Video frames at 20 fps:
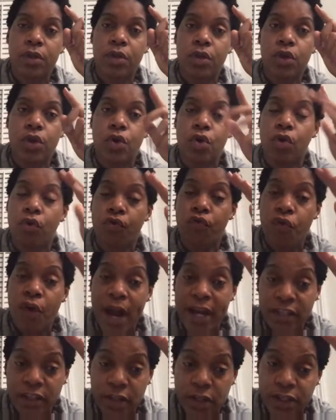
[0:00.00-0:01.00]
go right to
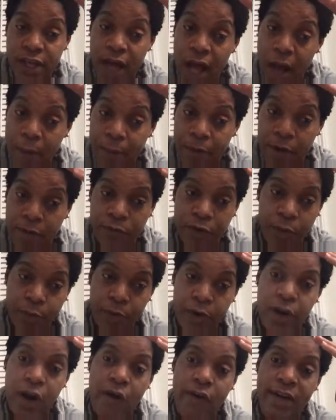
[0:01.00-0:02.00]
the top of your
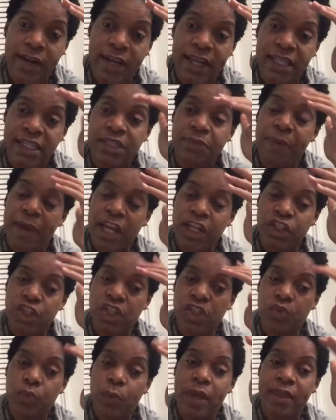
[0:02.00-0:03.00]
priority list. Patients
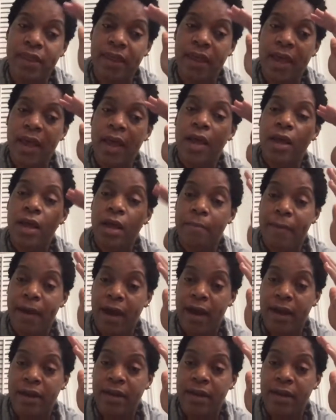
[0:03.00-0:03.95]
with command